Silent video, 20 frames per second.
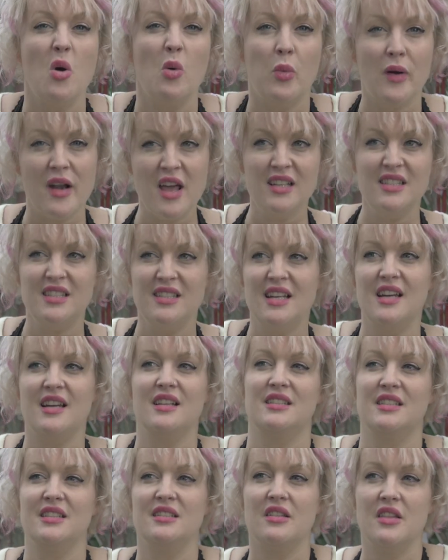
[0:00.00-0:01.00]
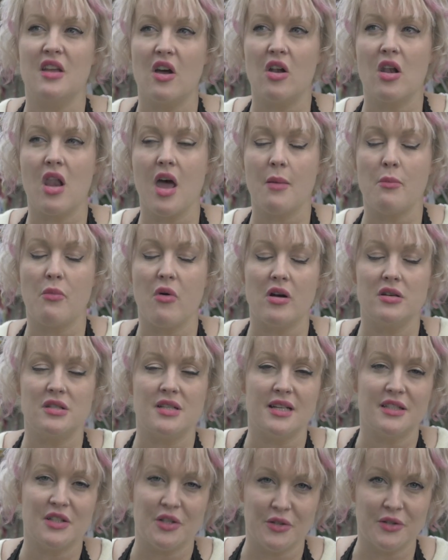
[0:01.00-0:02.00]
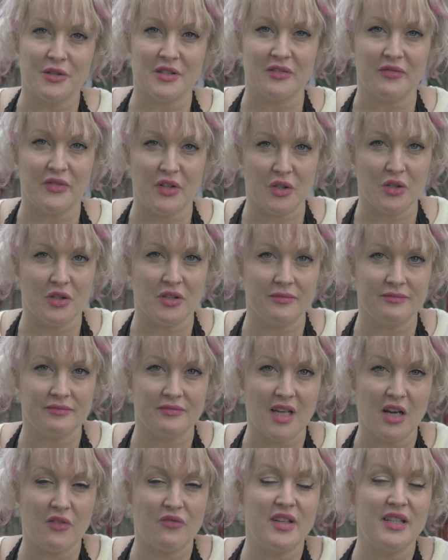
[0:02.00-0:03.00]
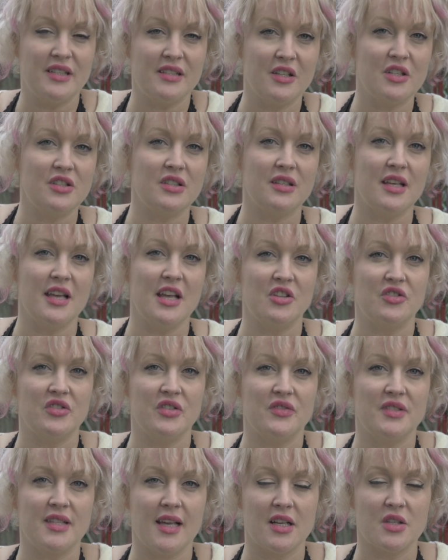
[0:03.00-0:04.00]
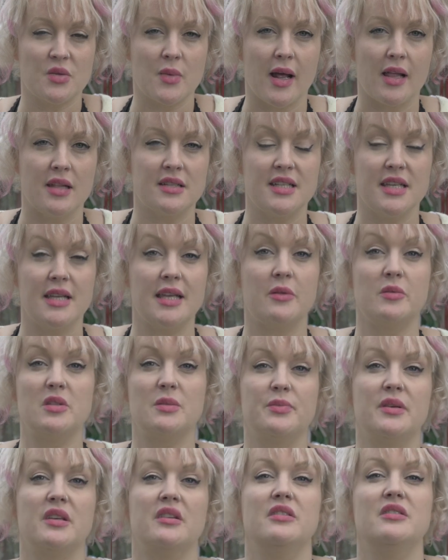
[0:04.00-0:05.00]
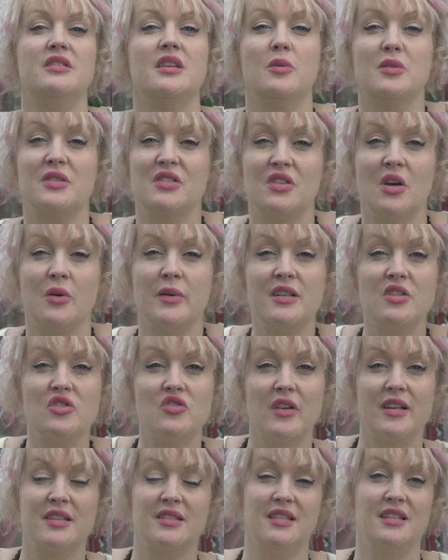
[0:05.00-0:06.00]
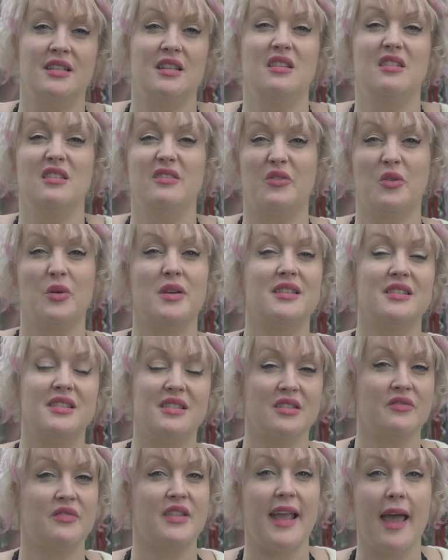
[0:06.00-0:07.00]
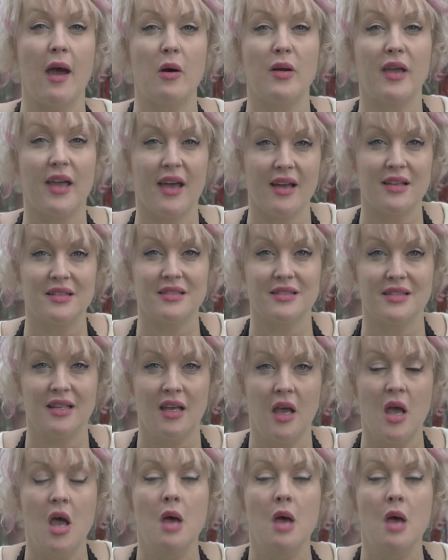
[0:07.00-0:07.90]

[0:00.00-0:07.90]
When I started the online project Whores of Yore and researching the history of sexuality, it was because I was so interested in the voices of the outcast,